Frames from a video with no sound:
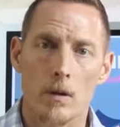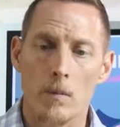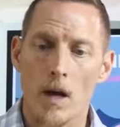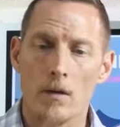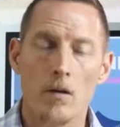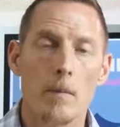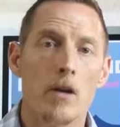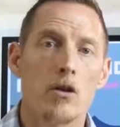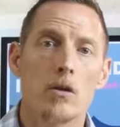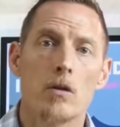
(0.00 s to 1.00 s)
Now, I don't know about
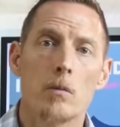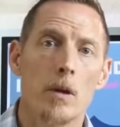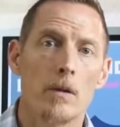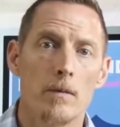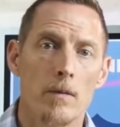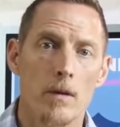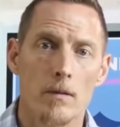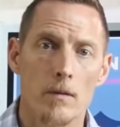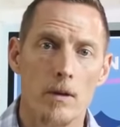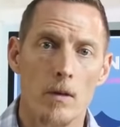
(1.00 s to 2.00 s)
you, but
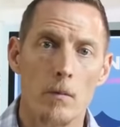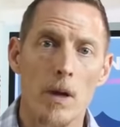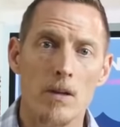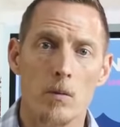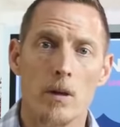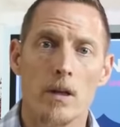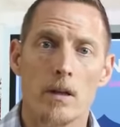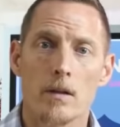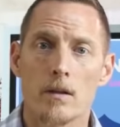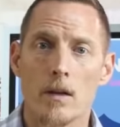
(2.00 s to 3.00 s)
you know, the best way to get a
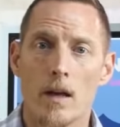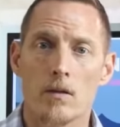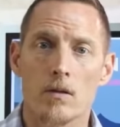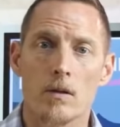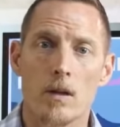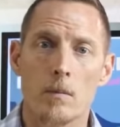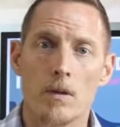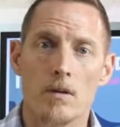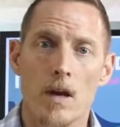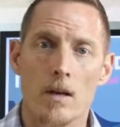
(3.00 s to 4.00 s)
good night's sleep is
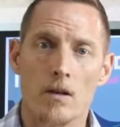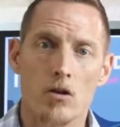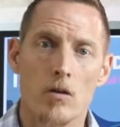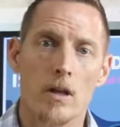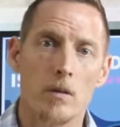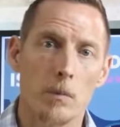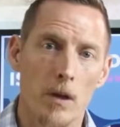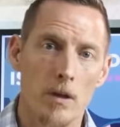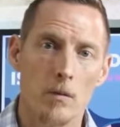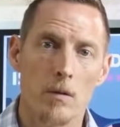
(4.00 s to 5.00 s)
not in a strange
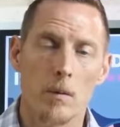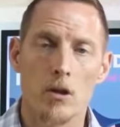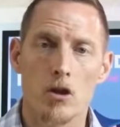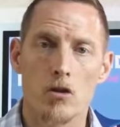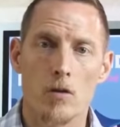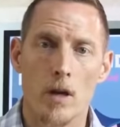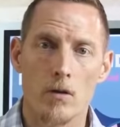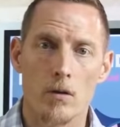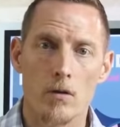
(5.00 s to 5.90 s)
place with a bunch of strangers